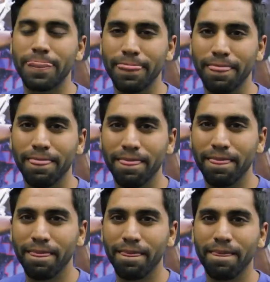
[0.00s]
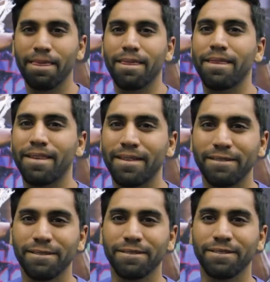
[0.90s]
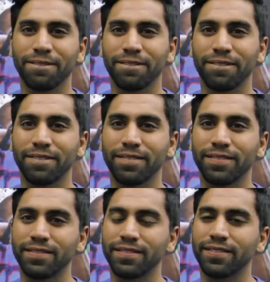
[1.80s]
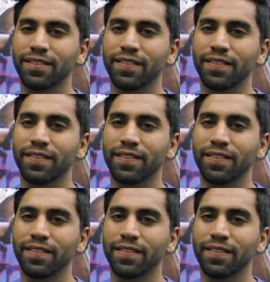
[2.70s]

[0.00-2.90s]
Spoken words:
[no speech]